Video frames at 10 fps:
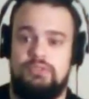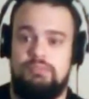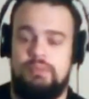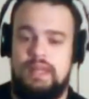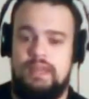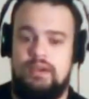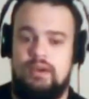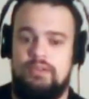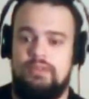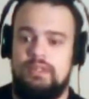to play
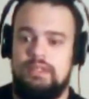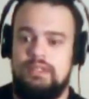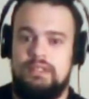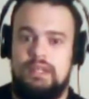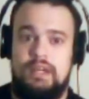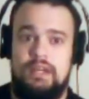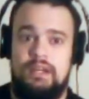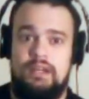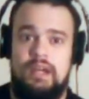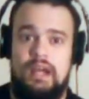on
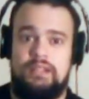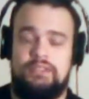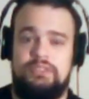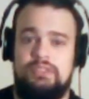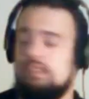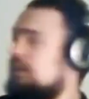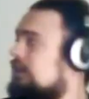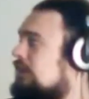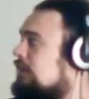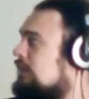
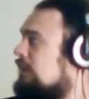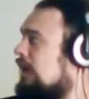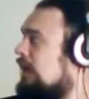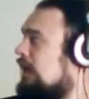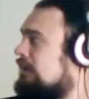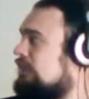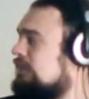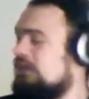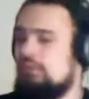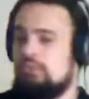actually
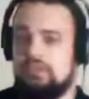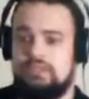was